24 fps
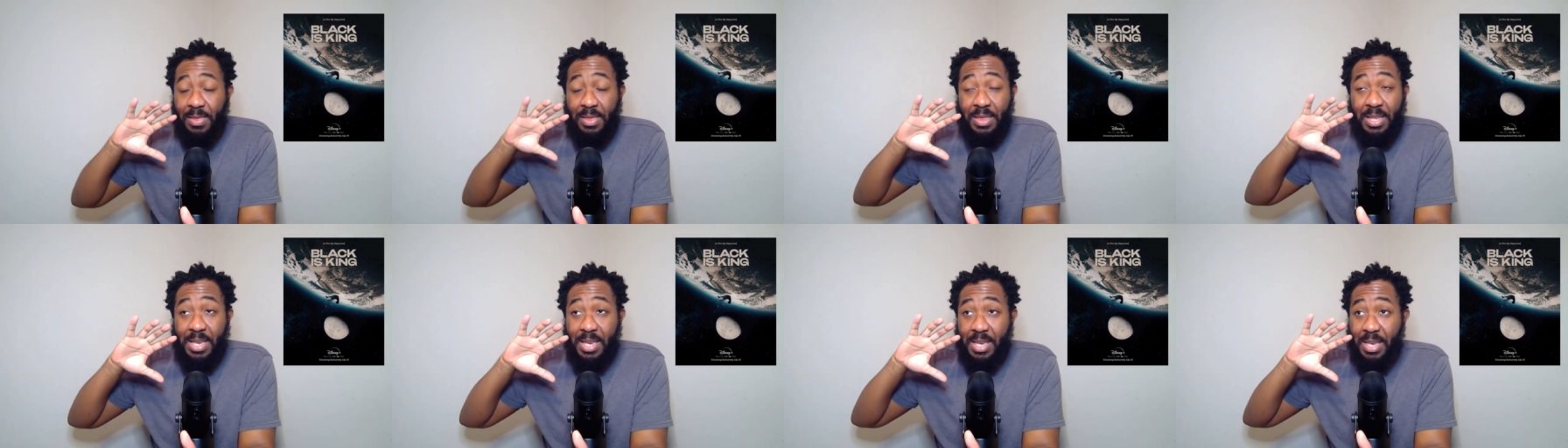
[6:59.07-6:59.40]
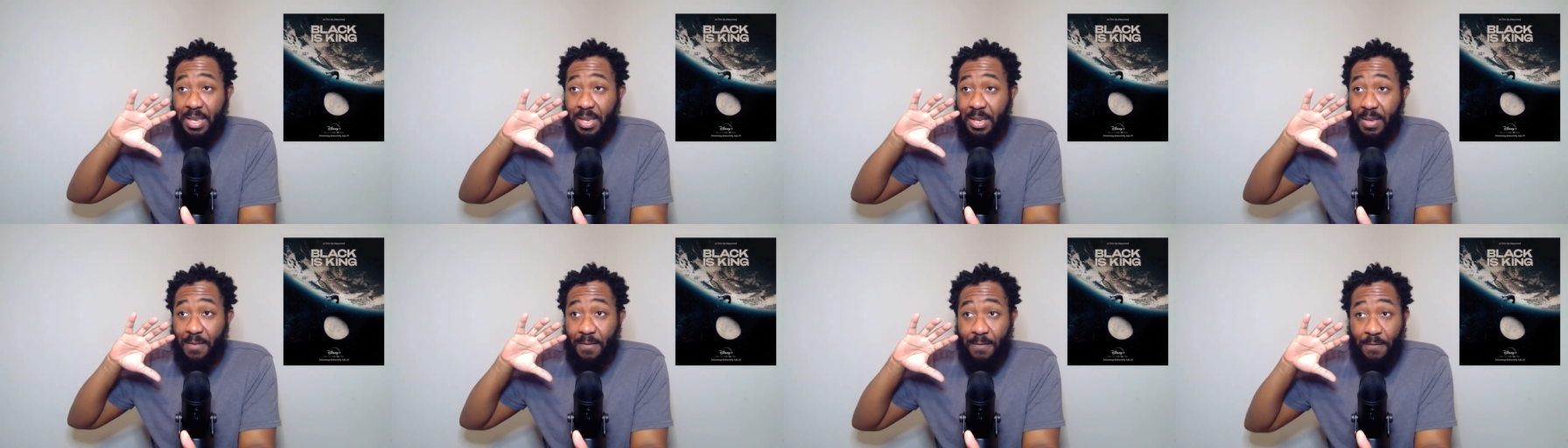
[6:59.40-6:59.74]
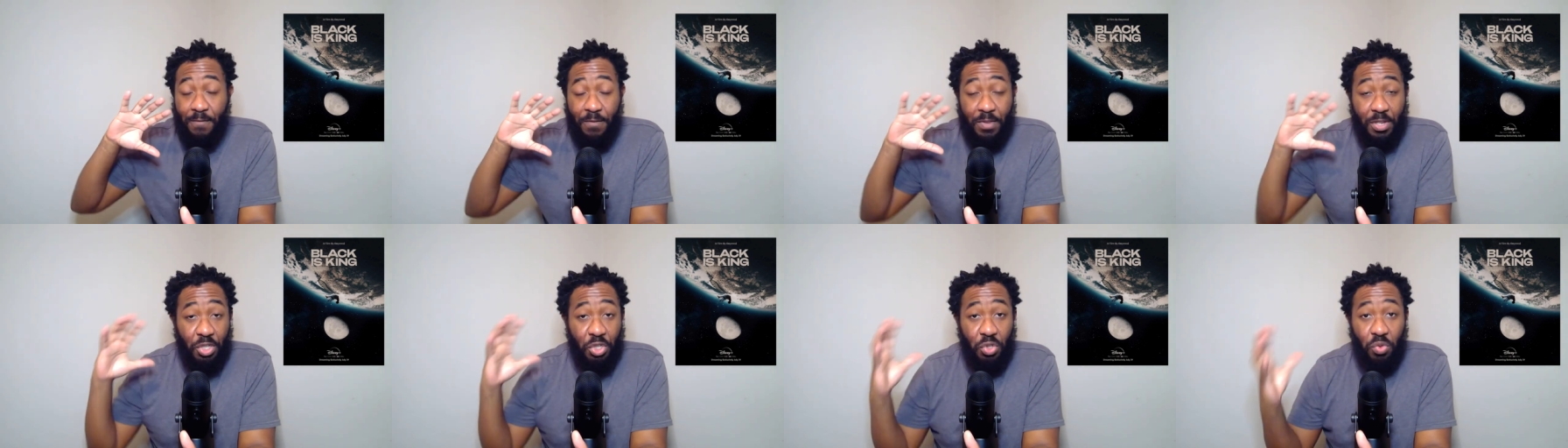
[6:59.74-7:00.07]
the
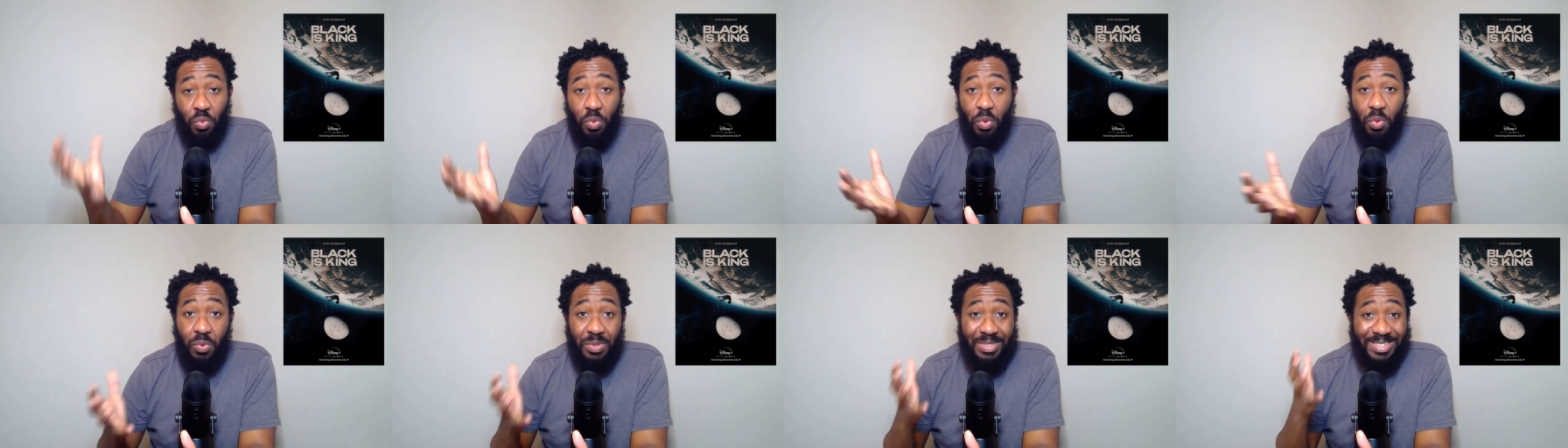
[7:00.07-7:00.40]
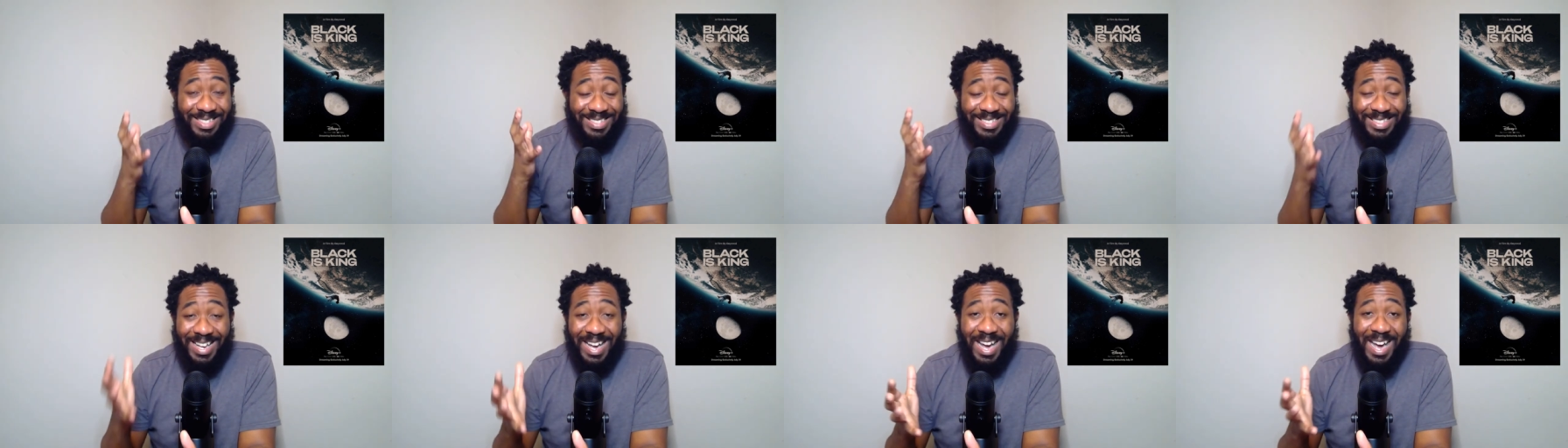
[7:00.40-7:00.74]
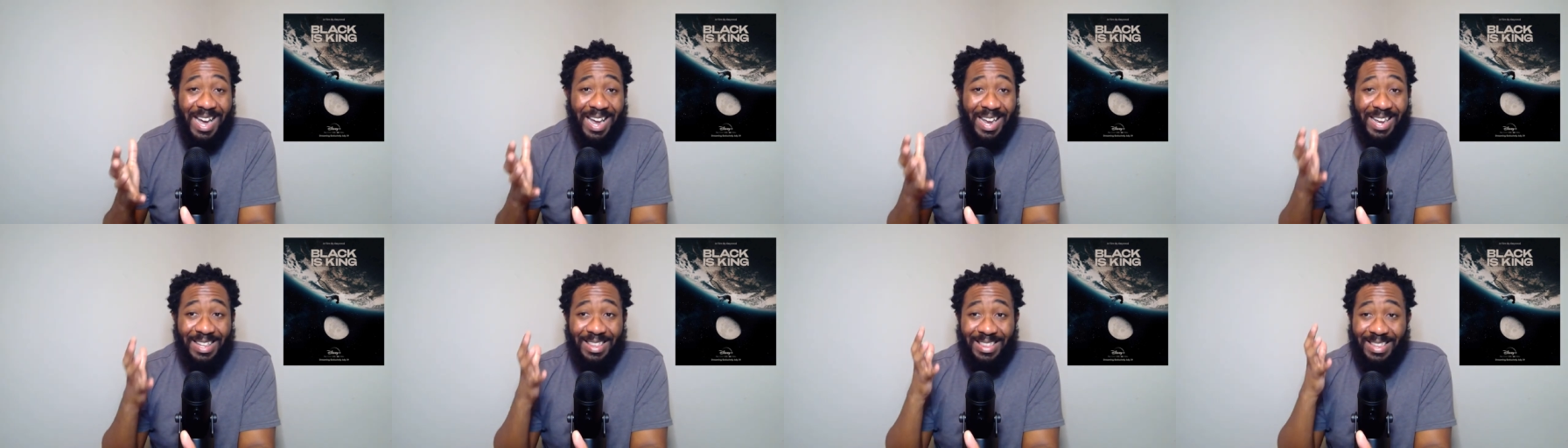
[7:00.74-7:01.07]
visual
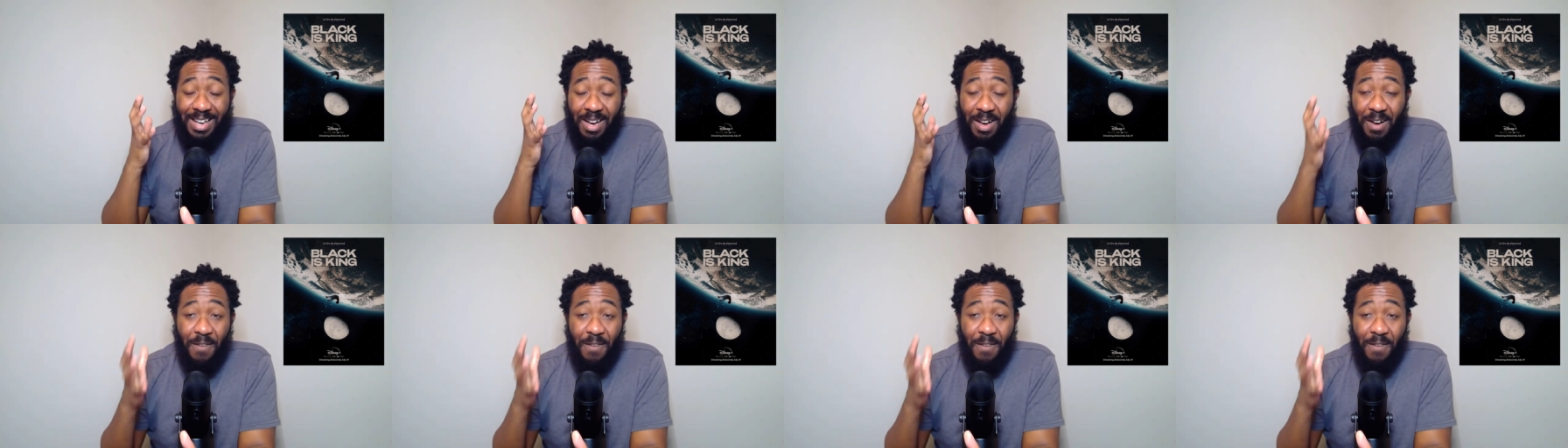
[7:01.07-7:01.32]
design of